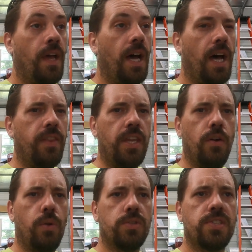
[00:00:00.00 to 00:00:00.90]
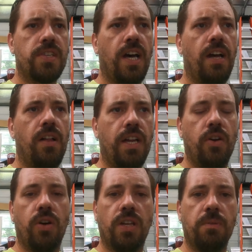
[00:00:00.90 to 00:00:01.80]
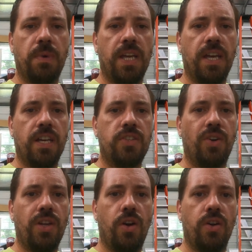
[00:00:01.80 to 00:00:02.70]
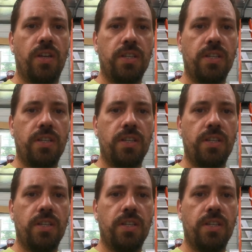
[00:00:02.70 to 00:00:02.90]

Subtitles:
The old style, I know, unlike my Toyota,